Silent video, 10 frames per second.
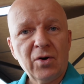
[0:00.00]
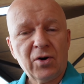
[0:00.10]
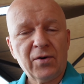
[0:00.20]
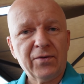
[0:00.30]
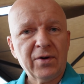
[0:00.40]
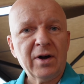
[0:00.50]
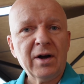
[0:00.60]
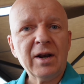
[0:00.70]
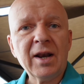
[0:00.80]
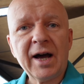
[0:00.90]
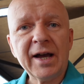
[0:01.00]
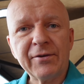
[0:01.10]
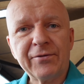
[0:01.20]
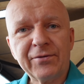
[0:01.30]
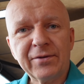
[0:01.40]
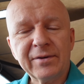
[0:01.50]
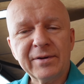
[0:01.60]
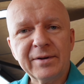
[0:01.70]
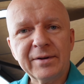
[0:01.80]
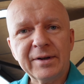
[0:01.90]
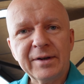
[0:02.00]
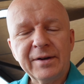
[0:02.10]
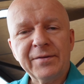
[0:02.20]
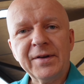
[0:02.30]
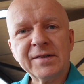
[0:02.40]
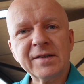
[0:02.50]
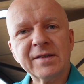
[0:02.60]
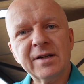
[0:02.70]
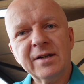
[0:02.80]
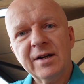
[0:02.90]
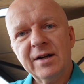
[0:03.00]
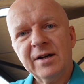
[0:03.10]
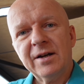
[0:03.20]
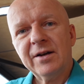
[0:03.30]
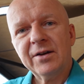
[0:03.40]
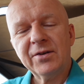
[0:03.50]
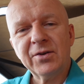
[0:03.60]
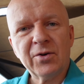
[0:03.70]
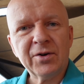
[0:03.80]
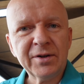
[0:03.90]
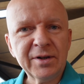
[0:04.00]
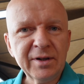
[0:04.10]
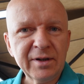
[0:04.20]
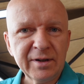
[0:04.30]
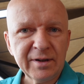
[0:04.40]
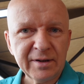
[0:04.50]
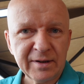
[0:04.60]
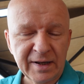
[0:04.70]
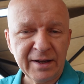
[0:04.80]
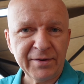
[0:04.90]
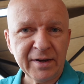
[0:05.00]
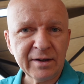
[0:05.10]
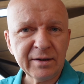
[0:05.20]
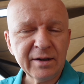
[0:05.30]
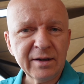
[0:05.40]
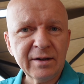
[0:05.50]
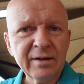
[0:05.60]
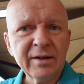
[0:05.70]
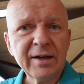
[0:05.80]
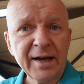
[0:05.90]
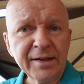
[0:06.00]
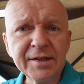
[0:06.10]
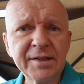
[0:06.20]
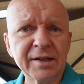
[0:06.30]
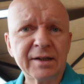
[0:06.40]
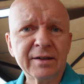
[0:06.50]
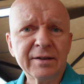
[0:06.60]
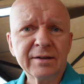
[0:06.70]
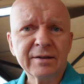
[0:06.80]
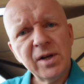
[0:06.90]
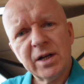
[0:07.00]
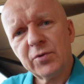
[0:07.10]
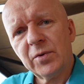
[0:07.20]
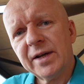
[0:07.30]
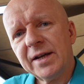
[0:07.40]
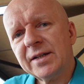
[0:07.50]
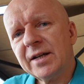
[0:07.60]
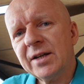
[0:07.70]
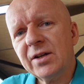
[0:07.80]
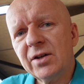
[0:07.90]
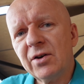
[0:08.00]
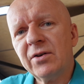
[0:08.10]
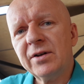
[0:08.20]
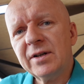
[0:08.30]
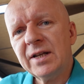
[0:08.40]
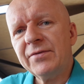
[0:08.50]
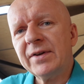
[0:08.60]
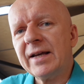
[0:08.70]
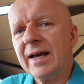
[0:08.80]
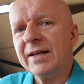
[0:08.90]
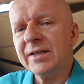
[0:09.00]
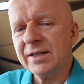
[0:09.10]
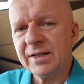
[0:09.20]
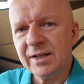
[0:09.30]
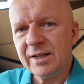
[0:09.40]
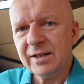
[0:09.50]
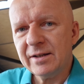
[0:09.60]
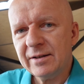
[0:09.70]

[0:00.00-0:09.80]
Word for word: of life. This is a non-living entity. We are creating a non-living entity.